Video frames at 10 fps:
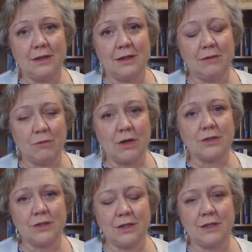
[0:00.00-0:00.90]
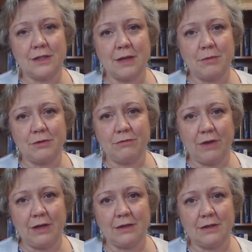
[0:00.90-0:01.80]
and washed the disciples'
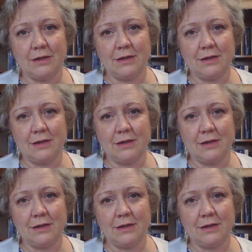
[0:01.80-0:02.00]
feet.